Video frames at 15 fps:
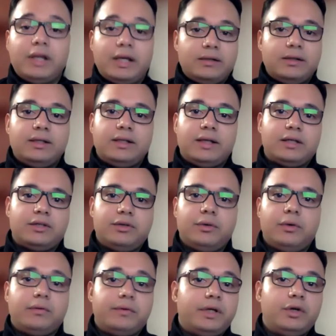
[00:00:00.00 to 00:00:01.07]
likely that
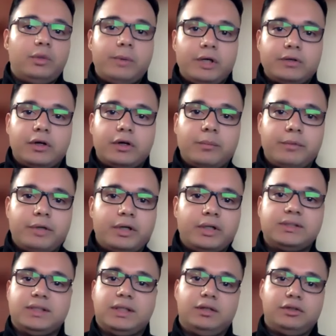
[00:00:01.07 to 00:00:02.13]
you already know about current
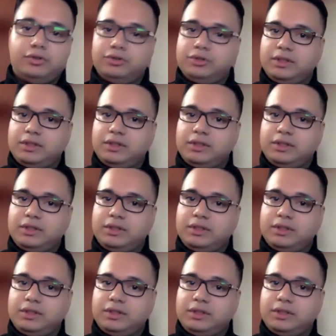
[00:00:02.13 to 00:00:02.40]
mirrors to